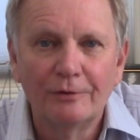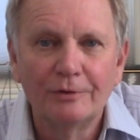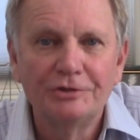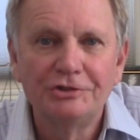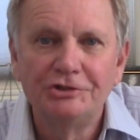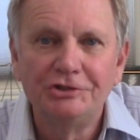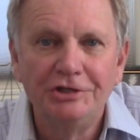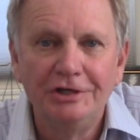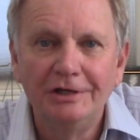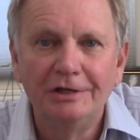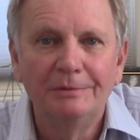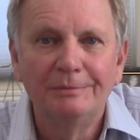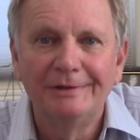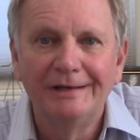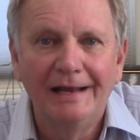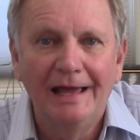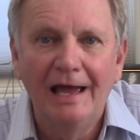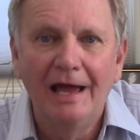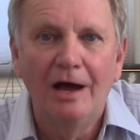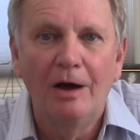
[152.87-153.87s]
First Cheatham
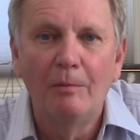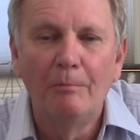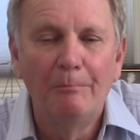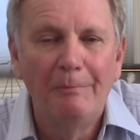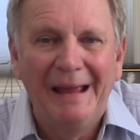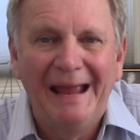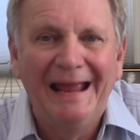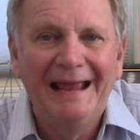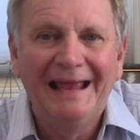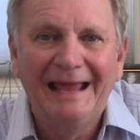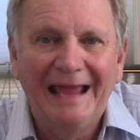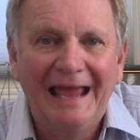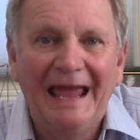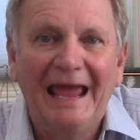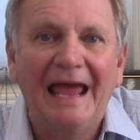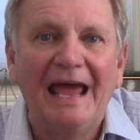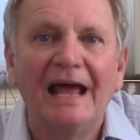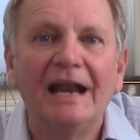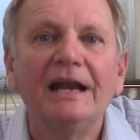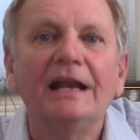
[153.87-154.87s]
and Howe Bank
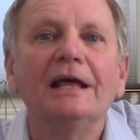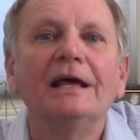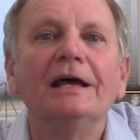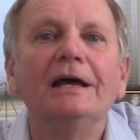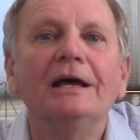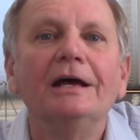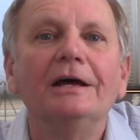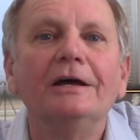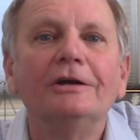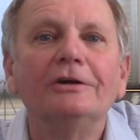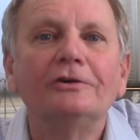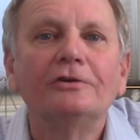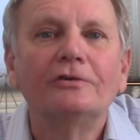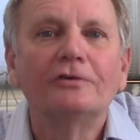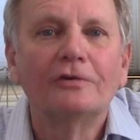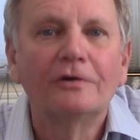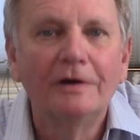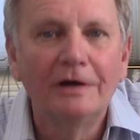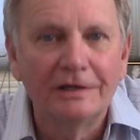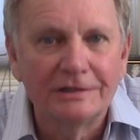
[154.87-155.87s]
and
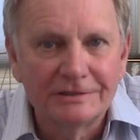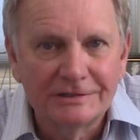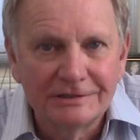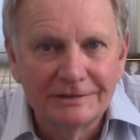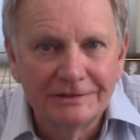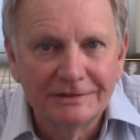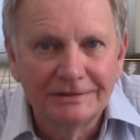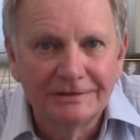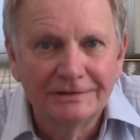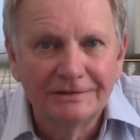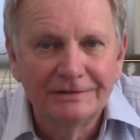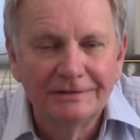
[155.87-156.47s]
Trust.